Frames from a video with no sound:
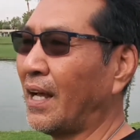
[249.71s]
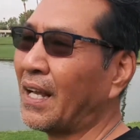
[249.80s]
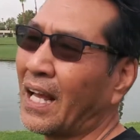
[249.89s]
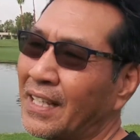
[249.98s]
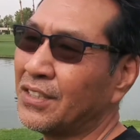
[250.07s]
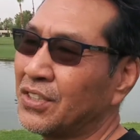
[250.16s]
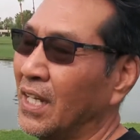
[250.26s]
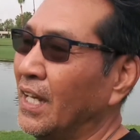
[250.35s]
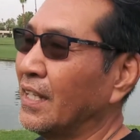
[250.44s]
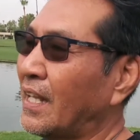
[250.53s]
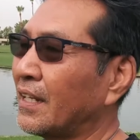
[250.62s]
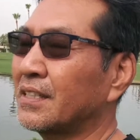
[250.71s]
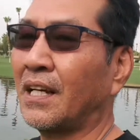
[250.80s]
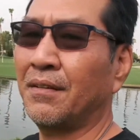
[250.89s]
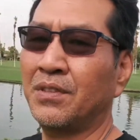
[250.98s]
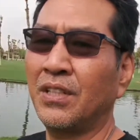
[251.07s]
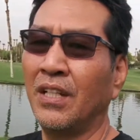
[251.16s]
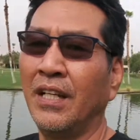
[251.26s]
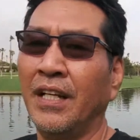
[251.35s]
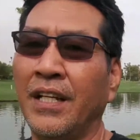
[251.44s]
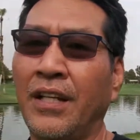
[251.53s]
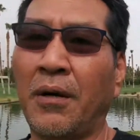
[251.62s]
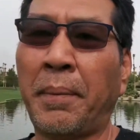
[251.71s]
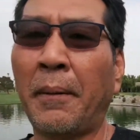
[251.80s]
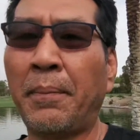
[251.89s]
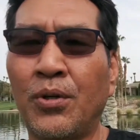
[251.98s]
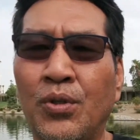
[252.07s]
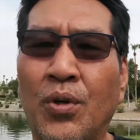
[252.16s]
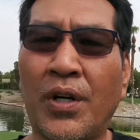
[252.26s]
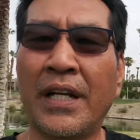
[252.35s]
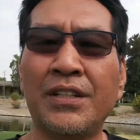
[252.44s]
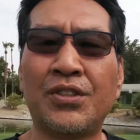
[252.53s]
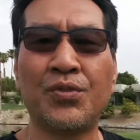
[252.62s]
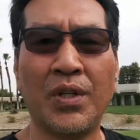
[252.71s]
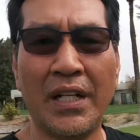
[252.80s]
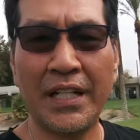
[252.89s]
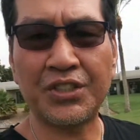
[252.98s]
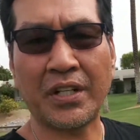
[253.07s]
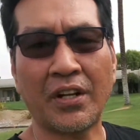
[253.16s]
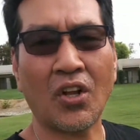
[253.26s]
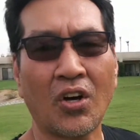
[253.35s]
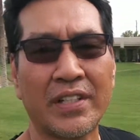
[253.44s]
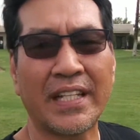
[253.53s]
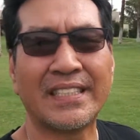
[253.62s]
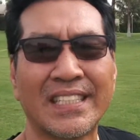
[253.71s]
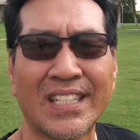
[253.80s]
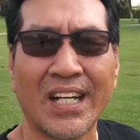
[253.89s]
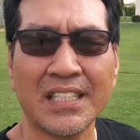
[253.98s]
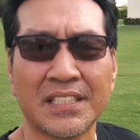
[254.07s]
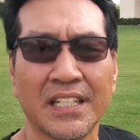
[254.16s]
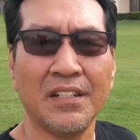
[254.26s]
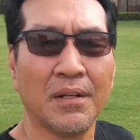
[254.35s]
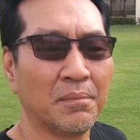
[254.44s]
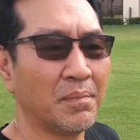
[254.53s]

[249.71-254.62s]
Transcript: I, I guess a lot of times, you know, people who are into religion and law they discuss it,